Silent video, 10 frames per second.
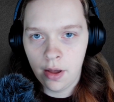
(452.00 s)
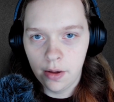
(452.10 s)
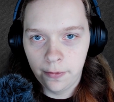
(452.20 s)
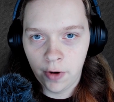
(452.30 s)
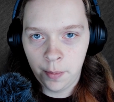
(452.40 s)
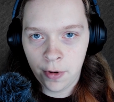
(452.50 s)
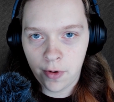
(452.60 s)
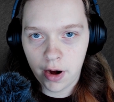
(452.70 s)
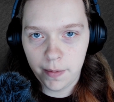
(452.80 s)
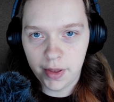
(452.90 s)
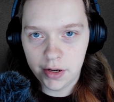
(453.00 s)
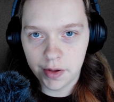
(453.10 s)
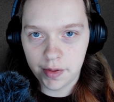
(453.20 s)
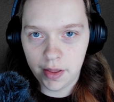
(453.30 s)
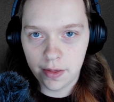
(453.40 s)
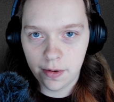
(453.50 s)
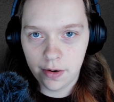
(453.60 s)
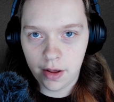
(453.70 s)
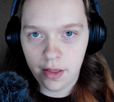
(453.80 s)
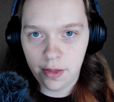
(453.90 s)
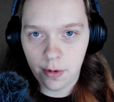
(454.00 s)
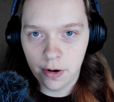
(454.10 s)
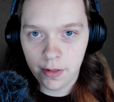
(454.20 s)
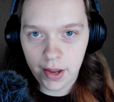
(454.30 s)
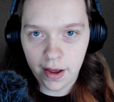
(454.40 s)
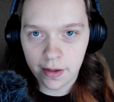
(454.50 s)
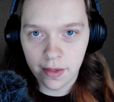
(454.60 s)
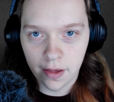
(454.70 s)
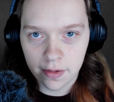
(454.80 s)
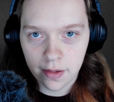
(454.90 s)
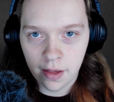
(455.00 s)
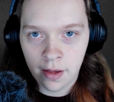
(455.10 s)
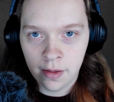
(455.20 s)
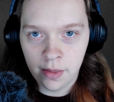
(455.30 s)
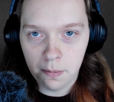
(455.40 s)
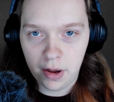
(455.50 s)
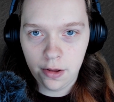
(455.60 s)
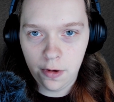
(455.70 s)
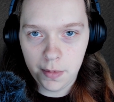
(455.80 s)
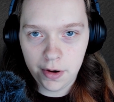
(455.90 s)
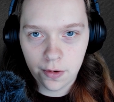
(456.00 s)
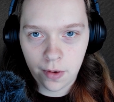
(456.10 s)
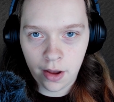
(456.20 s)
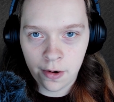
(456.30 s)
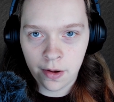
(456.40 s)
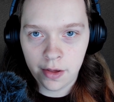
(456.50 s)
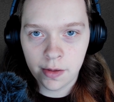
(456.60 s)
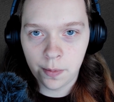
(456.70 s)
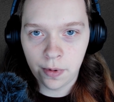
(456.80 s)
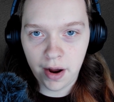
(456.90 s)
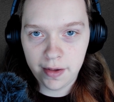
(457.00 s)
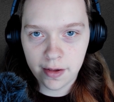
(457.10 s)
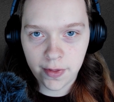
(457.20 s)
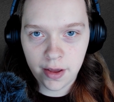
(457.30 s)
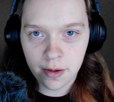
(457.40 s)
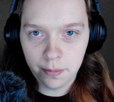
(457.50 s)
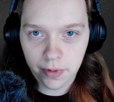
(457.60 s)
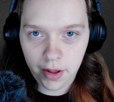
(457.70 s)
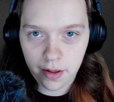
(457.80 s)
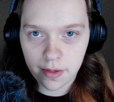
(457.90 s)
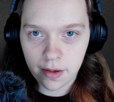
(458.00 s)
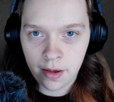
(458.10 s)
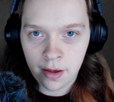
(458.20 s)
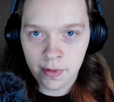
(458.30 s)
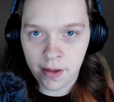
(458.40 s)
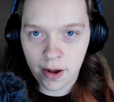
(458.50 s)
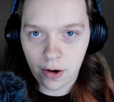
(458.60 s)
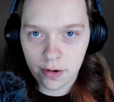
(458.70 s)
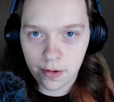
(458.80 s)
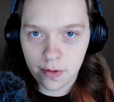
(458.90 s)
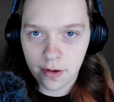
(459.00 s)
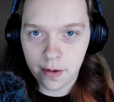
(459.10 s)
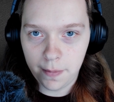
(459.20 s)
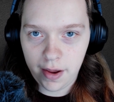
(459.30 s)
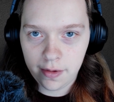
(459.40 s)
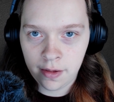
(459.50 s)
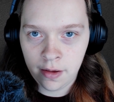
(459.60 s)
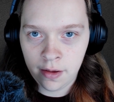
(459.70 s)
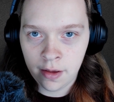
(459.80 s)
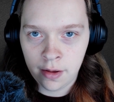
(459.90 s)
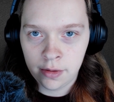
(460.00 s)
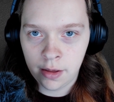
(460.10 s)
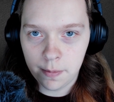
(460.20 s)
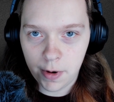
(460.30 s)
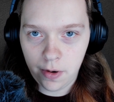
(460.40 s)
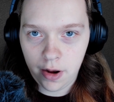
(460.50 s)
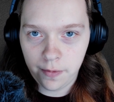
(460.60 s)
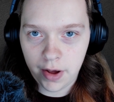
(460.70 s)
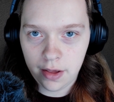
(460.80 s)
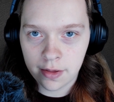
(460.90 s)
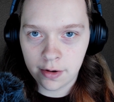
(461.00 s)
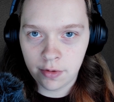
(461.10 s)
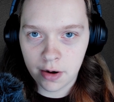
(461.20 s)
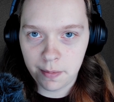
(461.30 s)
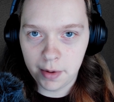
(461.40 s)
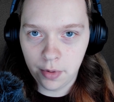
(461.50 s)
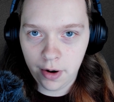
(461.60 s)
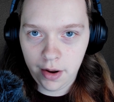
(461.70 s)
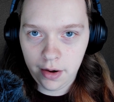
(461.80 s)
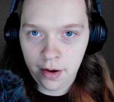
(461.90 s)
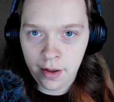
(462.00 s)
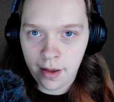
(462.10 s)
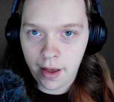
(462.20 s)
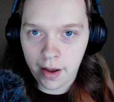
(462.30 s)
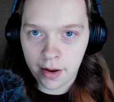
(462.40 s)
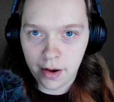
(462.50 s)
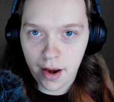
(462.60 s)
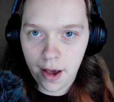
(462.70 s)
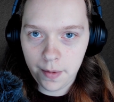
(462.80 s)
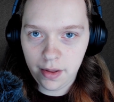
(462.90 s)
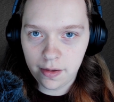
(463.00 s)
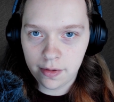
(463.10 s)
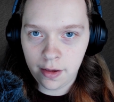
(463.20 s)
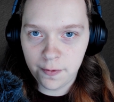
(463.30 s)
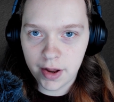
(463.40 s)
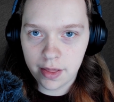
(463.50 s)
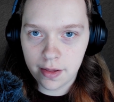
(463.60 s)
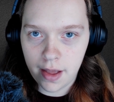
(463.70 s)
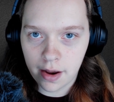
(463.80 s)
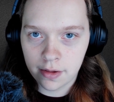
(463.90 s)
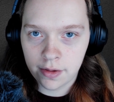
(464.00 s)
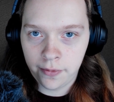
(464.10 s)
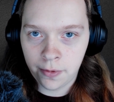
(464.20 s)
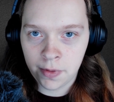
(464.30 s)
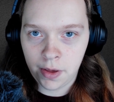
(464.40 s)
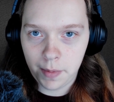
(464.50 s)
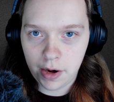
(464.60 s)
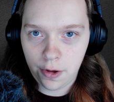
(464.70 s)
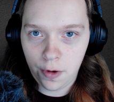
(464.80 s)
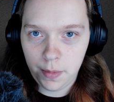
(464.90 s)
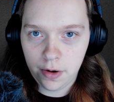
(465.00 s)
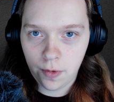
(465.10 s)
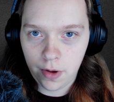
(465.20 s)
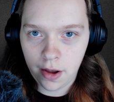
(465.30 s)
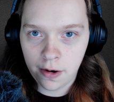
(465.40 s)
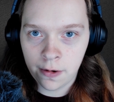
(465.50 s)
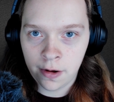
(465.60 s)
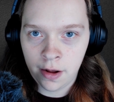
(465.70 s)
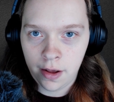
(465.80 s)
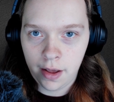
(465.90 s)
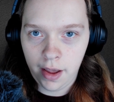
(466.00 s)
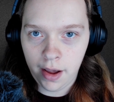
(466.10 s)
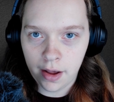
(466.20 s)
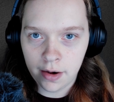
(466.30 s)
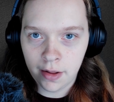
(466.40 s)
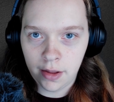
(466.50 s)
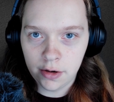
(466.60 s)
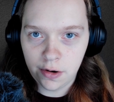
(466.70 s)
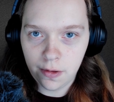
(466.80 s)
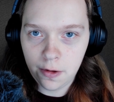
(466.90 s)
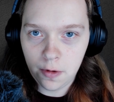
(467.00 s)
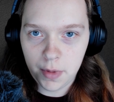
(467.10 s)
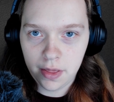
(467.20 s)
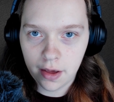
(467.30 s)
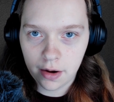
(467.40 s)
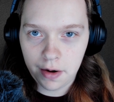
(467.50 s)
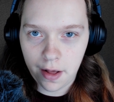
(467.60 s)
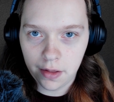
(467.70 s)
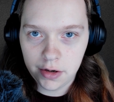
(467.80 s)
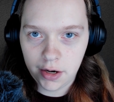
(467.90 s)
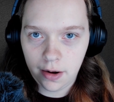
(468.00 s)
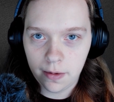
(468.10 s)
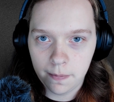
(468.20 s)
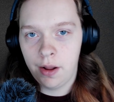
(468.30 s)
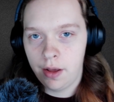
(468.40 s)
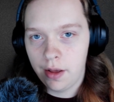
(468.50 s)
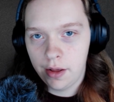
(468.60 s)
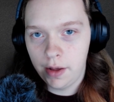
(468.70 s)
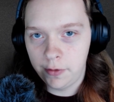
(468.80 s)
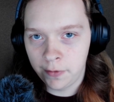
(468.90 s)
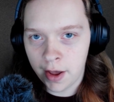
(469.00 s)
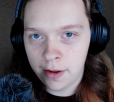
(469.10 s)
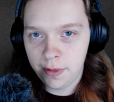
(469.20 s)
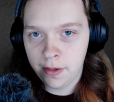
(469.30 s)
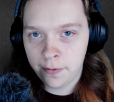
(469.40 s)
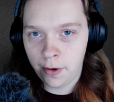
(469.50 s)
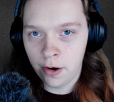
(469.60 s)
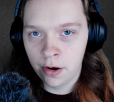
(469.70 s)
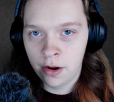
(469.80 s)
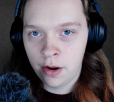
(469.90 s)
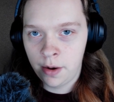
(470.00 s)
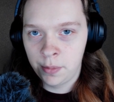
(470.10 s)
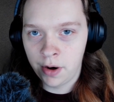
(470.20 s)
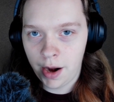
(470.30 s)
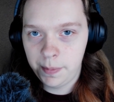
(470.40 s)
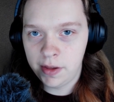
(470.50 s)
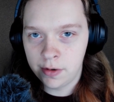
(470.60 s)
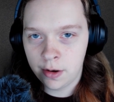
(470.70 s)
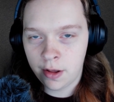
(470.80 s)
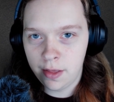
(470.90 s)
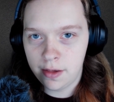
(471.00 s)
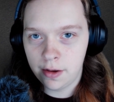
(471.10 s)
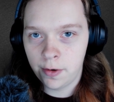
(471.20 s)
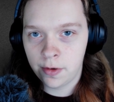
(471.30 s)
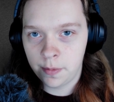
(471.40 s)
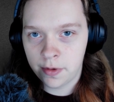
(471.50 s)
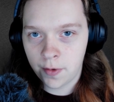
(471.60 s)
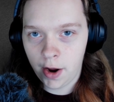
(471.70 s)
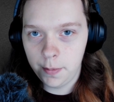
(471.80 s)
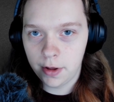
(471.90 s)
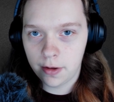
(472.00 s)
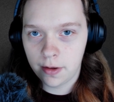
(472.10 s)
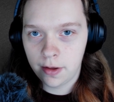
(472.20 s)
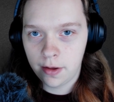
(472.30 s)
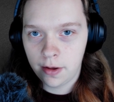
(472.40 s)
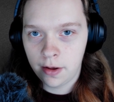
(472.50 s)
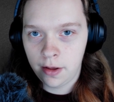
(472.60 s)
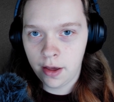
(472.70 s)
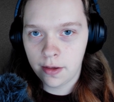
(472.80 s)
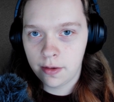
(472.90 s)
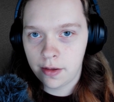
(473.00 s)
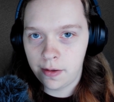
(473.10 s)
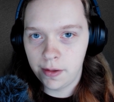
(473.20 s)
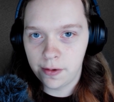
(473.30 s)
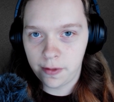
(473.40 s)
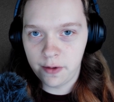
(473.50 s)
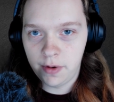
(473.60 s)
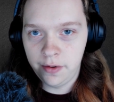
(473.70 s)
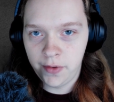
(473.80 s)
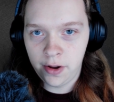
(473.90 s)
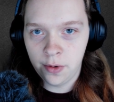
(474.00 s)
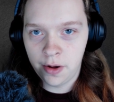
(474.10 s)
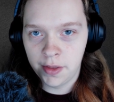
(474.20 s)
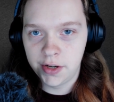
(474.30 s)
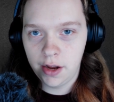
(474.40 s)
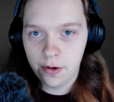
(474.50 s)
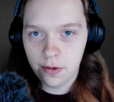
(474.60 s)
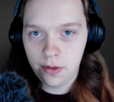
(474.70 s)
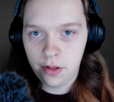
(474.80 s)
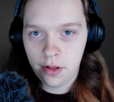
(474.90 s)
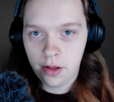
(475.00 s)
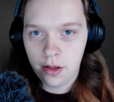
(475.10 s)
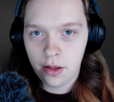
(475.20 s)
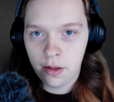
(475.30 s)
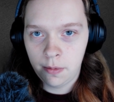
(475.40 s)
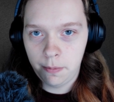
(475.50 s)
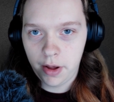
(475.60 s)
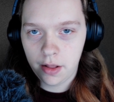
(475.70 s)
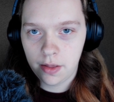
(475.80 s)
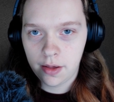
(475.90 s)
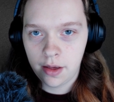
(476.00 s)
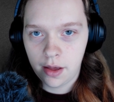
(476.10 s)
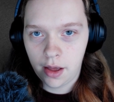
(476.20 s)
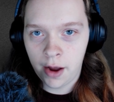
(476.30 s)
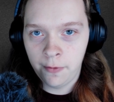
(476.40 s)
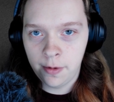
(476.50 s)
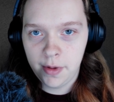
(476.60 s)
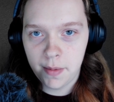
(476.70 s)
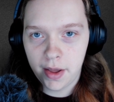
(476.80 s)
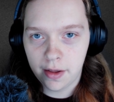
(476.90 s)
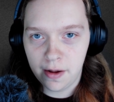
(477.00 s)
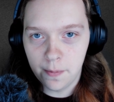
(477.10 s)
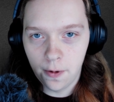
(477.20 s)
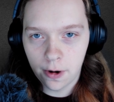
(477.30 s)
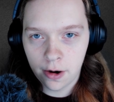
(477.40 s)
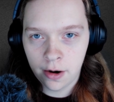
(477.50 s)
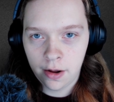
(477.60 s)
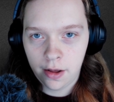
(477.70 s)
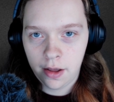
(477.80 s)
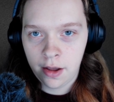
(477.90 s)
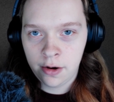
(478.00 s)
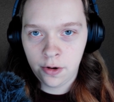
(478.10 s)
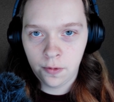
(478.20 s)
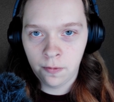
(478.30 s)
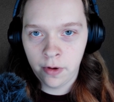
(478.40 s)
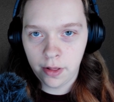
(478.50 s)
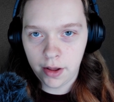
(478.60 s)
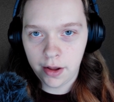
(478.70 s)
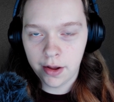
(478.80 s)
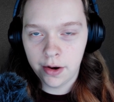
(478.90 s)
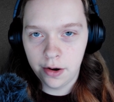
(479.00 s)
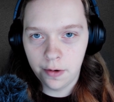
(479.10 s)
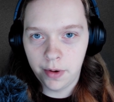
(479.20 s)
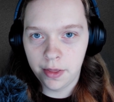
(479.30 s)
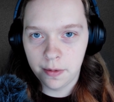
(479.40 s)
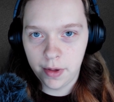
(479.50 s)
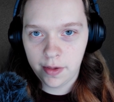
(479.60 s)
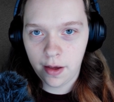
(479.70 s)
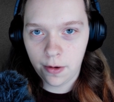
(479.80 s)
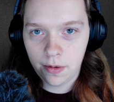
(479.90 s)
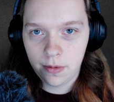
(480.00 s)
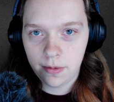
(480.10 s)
For a program that just entered into early access, the MetaHuman Creator is surprisingly complete. The characters look amazing, they emote in ways that trick my brain. I cannot wait to see what's next for the MetaHuman Creator and digital human technology. If you've gotten this far, perhaps you should consider subscribing. Yes, there's only one video on the channel, but I will be making more, and you really don't want to miss out.